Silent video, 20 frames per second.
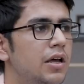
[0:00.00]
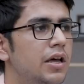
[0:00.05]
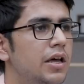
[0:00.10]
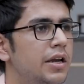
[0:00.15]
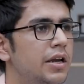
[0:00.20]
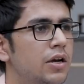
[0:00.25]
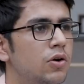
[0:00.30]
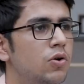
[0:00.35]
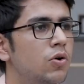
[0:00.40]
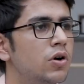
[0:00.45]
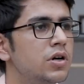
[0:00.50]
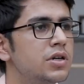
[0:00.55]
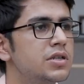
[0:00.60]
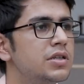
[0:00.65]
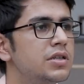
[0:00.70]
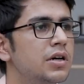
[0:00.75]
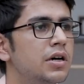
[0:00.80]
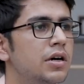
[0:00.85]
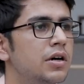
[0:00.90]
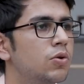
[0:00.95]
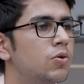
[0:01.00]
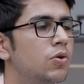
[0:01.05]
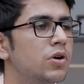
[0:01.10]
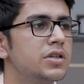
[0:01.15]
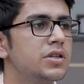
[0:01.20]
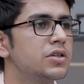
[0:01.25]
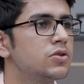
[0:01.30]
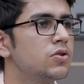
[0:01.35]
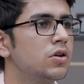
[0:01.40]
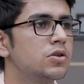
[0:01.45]
And in quants, the
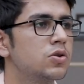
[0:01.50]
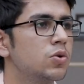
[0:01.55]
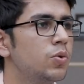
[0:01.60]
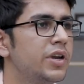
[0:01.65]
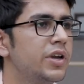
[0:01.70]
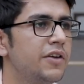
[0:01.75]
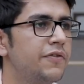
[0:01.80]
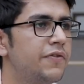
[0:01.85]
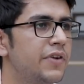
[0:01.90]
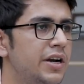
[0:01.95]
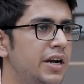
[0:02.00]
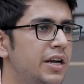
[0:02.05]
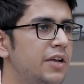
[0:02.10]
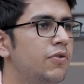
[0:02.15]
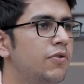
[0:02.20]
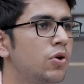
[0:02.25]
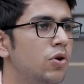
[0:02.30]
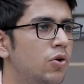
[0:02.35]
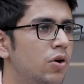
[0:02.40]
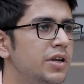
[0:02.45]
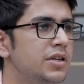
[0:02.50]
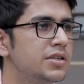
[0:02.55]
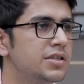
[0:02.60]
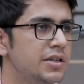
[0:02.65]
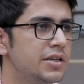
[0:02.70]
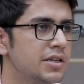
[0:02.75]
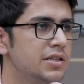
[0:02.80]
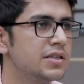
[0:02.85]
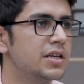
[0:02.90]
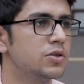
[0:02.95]
quants is also very friendly for
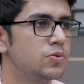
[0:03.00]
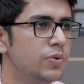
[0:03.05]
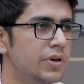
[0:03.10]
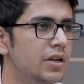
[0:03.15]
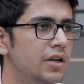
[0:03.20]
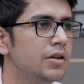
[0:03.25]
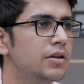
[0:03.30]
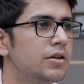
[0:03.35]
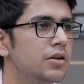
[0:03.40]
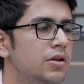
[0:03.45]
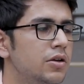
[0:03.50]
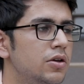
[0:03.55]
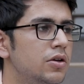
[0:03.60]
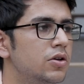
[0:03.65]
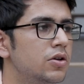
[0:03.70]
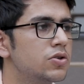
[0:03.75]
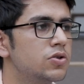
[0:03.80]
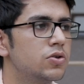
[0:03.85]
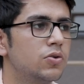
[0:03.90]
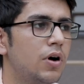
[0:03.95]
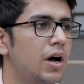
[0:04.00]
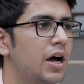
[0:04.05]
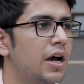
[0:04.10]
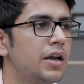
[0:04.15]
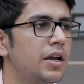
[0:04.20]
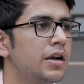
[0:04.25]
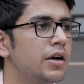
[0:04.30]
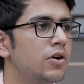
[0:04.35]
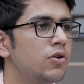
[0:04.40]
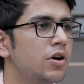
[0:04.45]
non-engineers as well. So
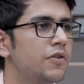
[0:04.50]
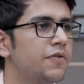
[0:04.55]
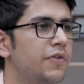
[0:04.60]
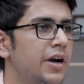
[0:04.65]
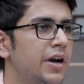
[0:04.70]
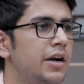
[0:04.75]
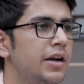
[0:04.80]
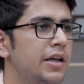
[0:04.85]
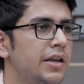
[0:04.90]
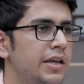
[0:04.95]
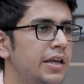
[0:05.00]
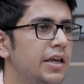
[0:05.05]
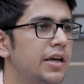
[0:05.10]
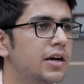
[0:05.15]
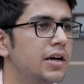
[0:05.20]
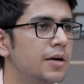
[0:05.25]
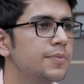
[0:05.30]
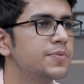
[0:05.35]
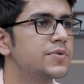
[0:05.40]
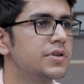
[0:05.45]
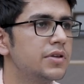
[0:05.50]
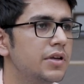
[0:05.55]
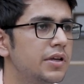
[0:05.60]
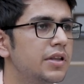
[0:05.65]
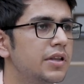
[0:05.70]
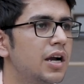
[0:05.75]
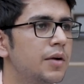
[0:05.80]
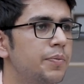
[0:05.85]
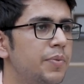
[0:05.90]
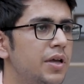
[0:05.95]
I did not find any hiccups
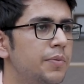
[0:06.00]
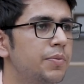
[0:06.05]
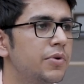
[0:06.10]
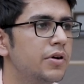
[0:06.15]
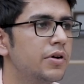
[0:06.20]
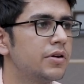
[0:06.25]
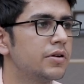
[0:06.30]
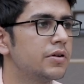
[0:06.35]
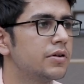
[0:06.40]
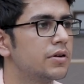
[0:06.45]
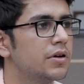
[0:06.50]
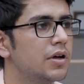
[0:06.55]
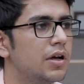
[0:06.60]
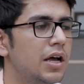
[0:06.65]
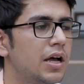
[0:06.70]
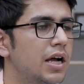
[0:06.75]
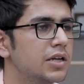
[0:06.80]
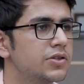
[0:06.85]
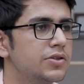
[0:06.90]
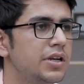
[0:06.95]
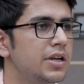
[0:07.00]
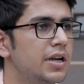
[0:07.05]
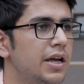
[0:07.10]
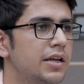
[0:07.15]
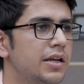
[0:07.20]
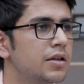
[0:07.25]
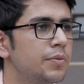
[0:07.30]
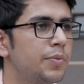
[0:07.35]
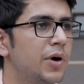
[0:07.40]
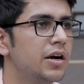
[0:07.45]
in that paper. I actually
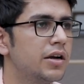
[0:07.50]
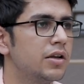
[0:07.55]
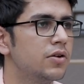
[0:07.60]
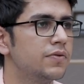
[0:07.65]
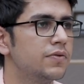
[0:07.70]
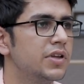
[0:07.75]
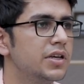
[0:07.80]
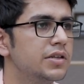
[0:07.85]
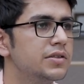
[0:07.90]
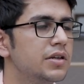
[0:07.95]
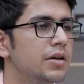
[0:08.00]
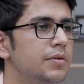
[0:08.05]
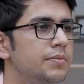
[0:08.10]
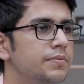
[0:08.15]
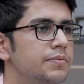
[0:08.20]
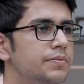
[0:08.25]
liked the pattern of the exam.